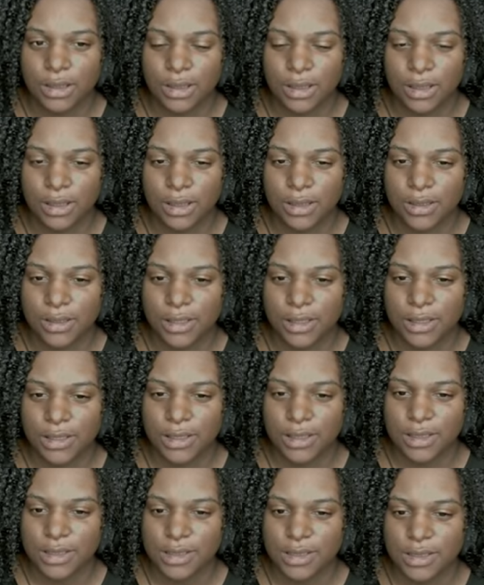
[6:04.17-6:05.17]
Like, look at
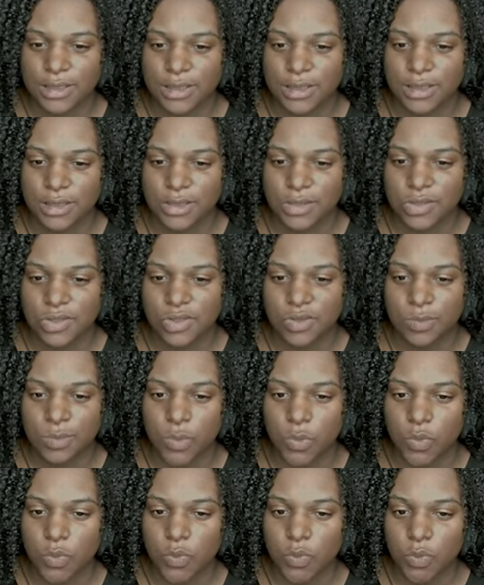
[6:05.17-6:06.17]
this.
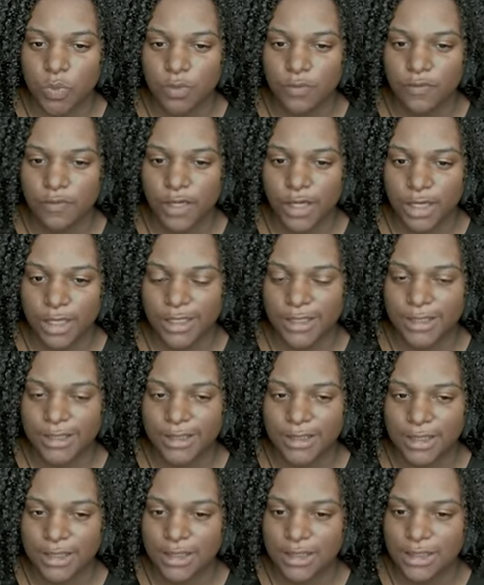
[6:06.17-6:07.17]
Smooth, very
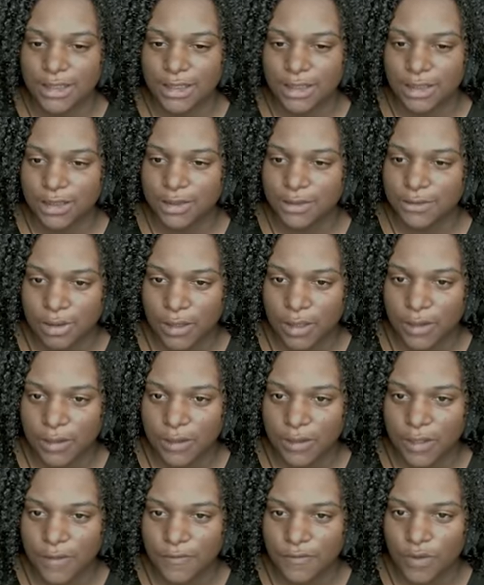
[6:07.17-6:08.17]
clean. I
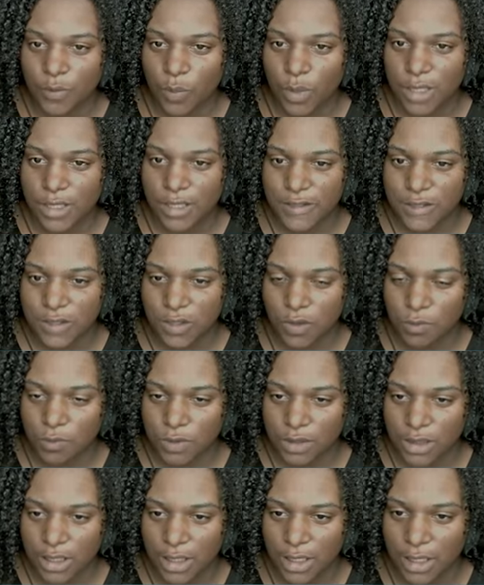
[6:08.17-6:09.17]
love the way they
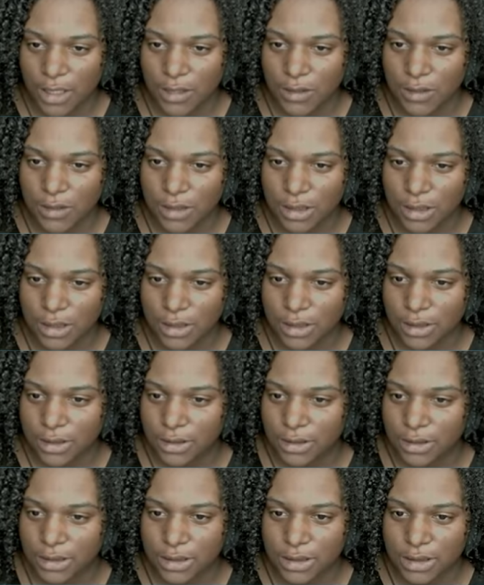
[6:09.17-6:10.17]
sculpted the head here.
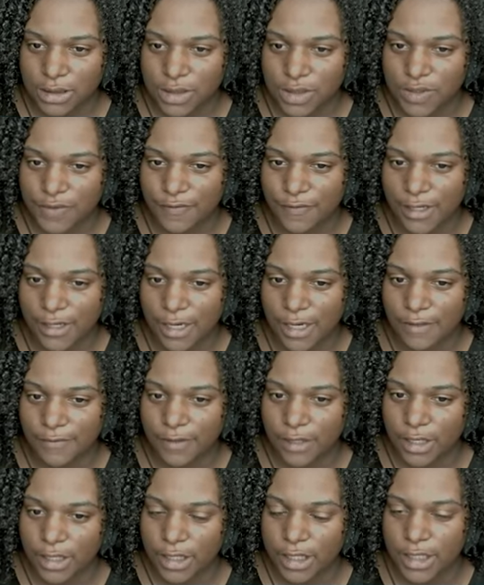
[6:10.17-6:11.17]
Just very,
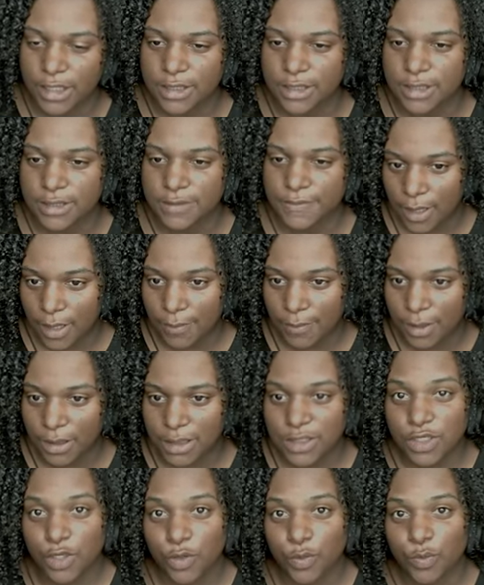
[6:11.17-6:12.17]
very nice. But
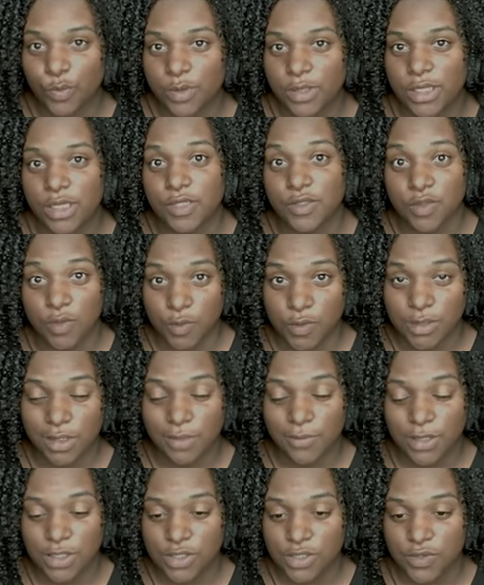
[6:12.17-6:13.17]
let's go through the adult
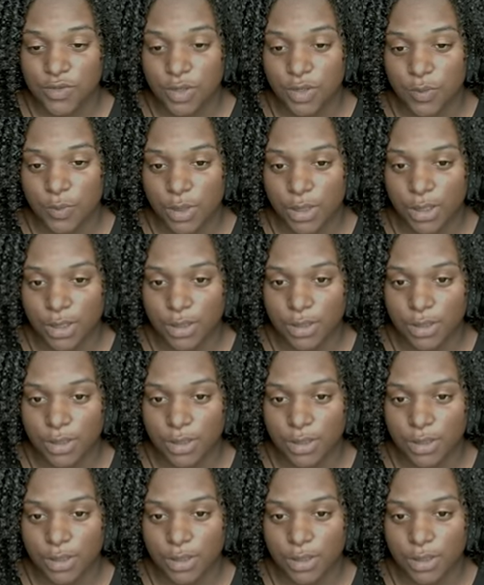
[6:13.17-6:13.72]
animations right quick.